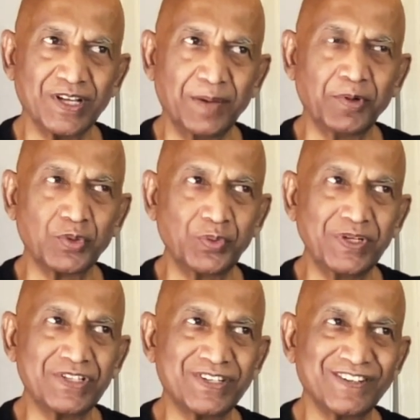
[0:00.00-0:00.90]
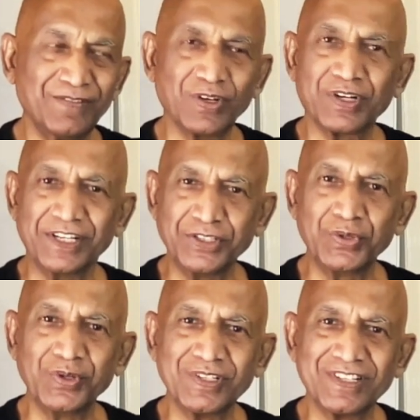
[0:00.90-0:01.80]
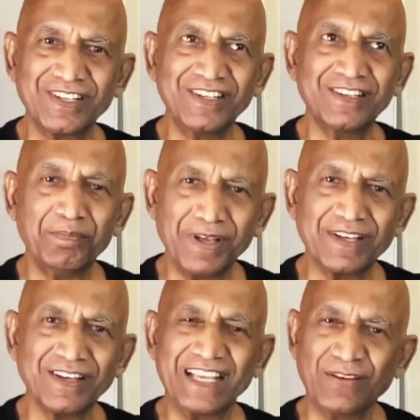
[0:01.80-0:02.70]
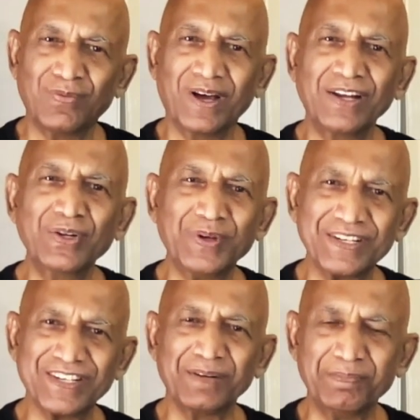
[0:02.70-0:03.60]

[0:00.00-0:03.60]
about which you are continuously making evaluation